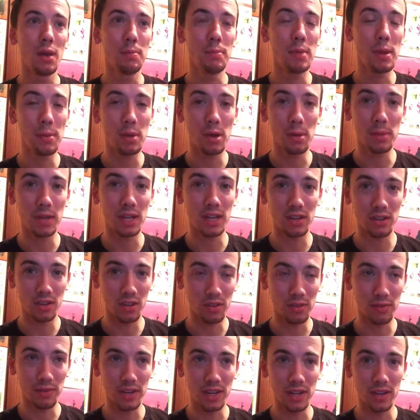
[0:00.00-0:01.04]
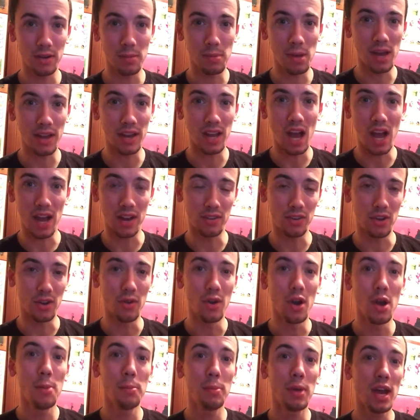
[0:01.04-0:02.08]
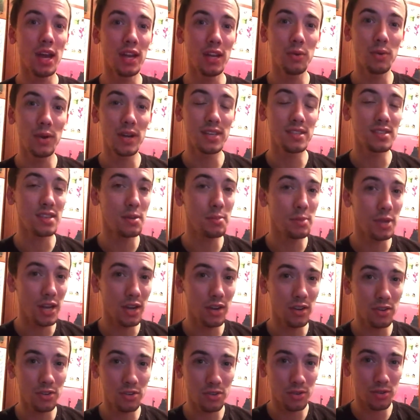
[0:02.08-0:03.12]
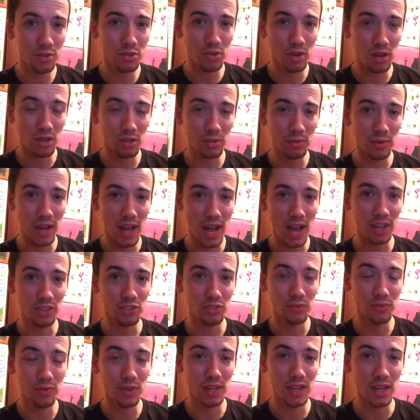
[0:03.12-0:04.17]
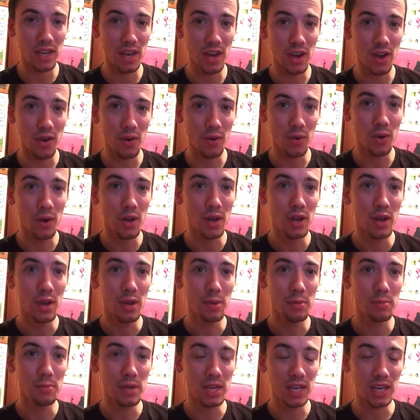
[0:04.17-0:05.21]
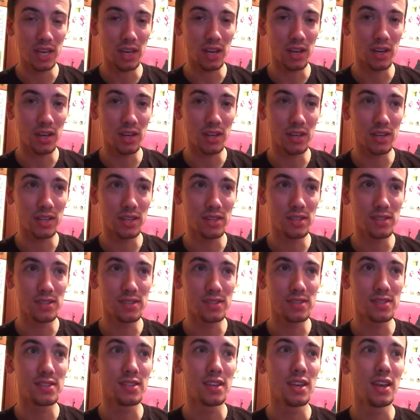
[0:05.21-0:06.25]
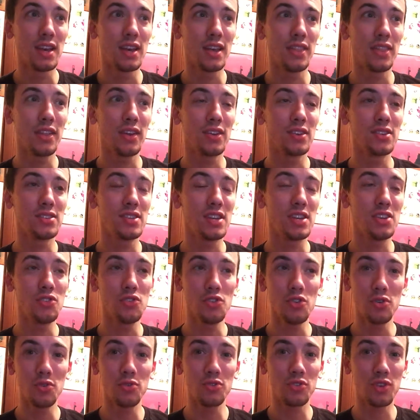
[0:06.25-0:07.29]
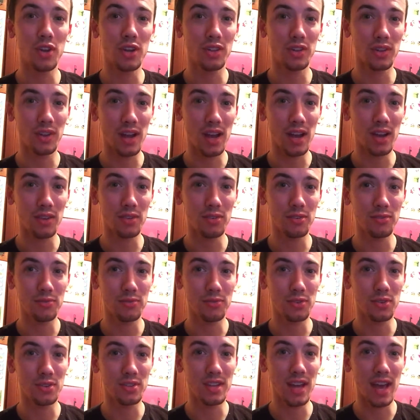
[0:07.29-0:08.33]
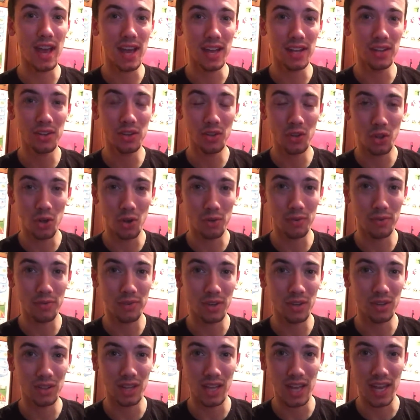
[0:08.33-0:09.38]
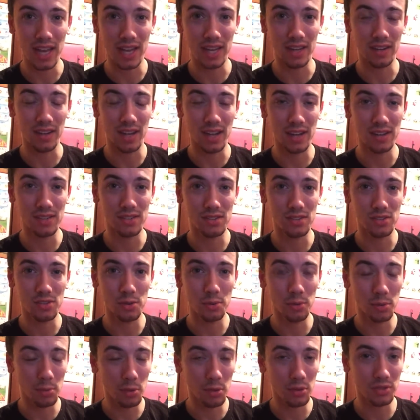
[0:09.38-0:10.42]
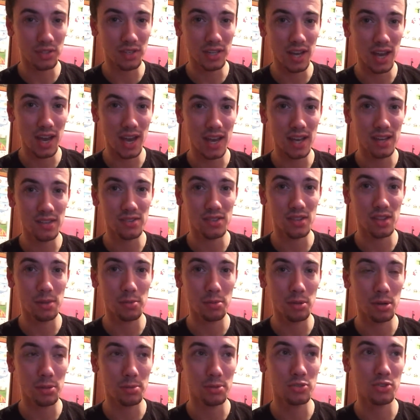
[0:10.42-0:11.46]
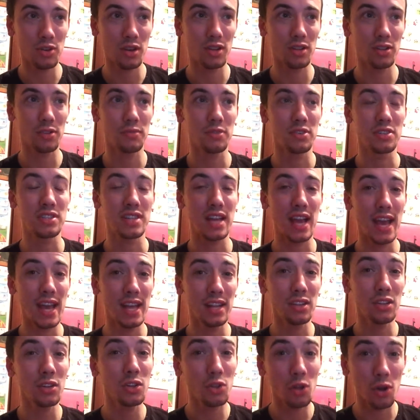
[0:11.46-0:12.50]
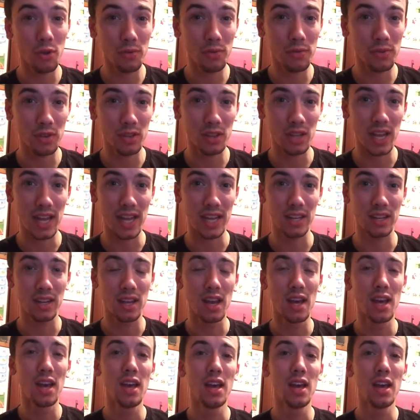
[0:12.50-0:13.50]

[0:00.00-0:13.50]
Maybe I'll make another video about it. I don't know. But anyways, I'm here to do a trailer reaction video because there is a new trailer out for 10 Cloverfield Lane. It is the Super Bowl today, so they put up a trailer for 10 Cloverfield Lane.